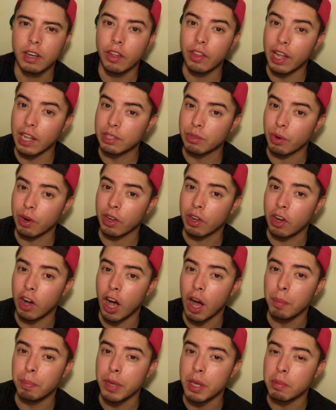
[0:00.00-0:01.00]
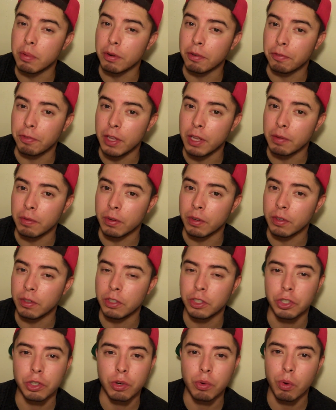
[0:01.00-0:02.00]
Now that's what I call Bieber fever.
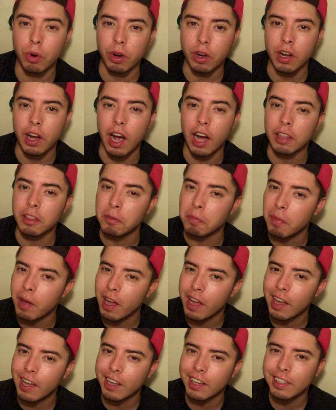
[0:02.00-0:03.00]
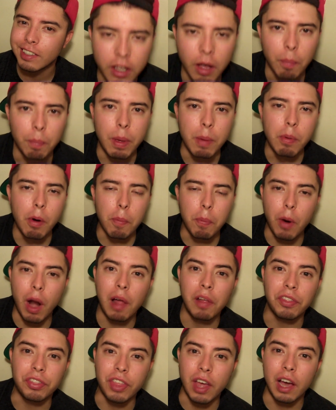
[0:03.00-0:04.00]
You should have wore a condom, man. People
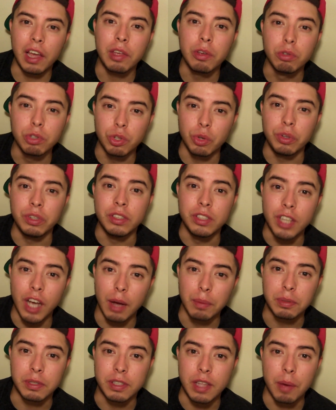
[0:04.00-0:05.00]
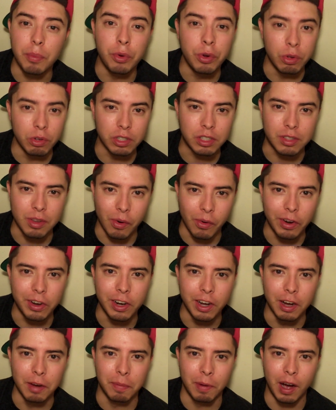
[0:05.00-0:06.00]
probably thought he was doing dubstep when he was
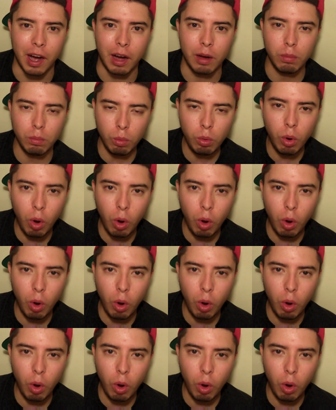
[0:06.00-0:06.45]
throwing up, huh?